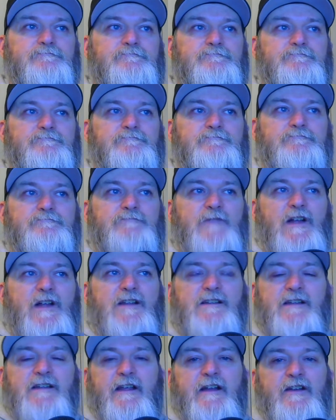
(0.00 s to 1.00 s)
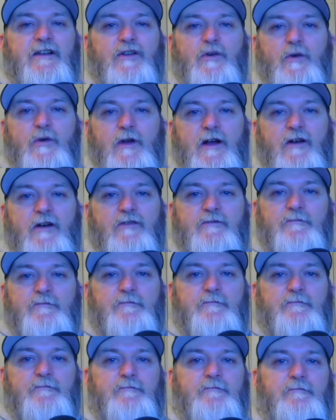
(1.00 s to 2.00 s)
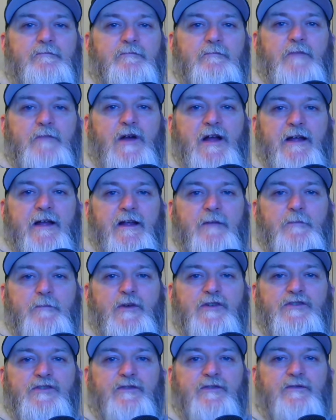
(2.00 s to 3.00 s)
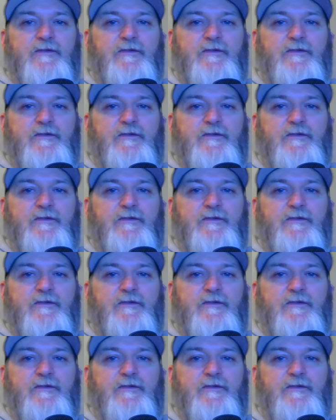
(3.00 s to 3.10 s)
not saying to go out and buy a bunch of